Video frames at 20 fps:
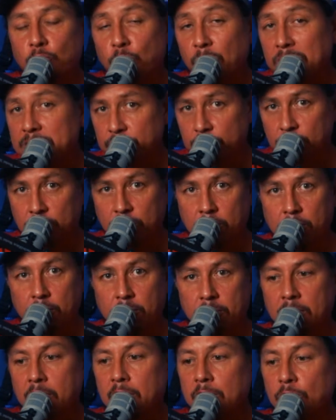Russell
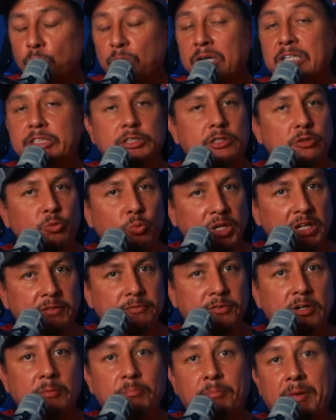Kirk, Richard
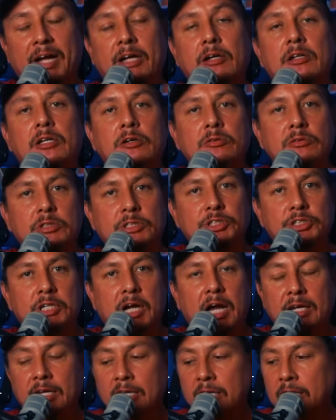Weaver, Michael
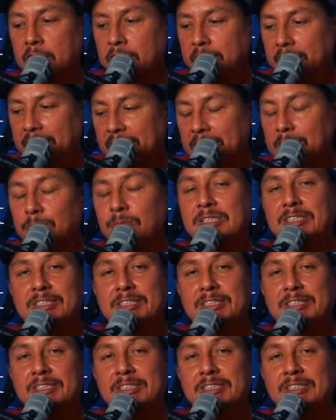Oakeshott, M.